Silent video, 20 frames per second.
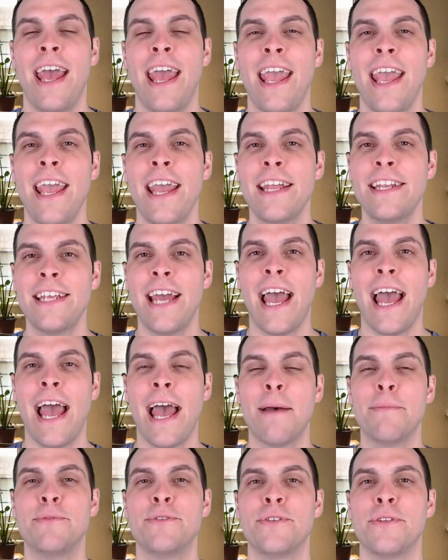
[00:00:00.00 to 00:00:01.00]
and
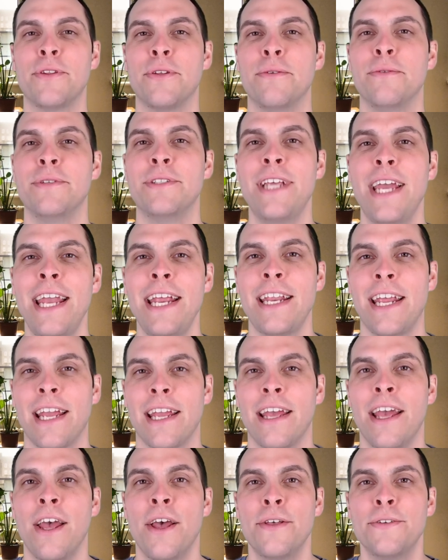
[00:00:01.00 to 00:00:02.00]
absolute
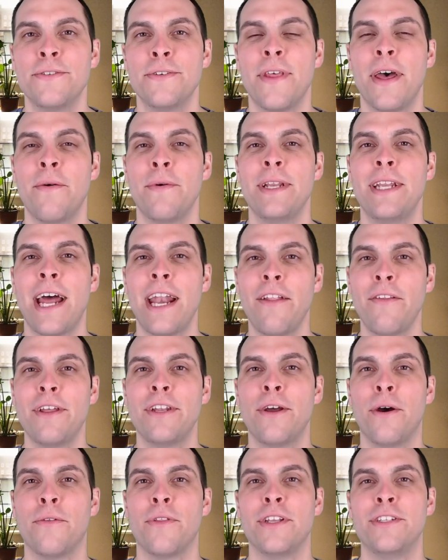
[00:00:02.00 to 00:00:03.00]
dating so that we not only
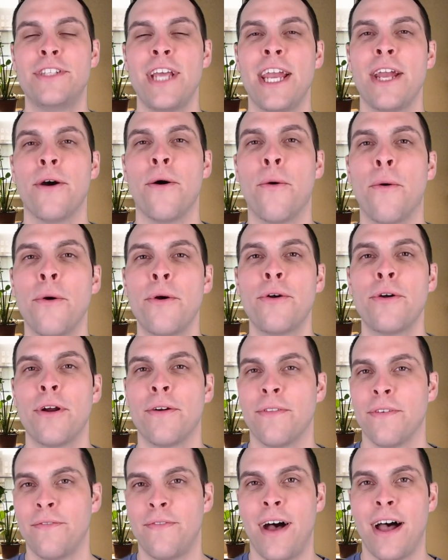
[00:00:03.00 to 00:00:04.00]
know the date order
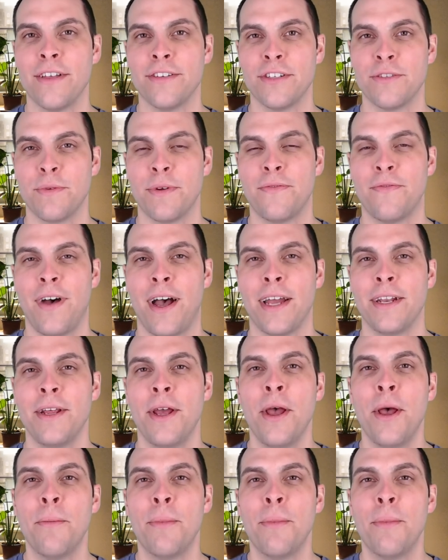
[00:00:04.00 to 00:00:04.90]
of the fossils we find,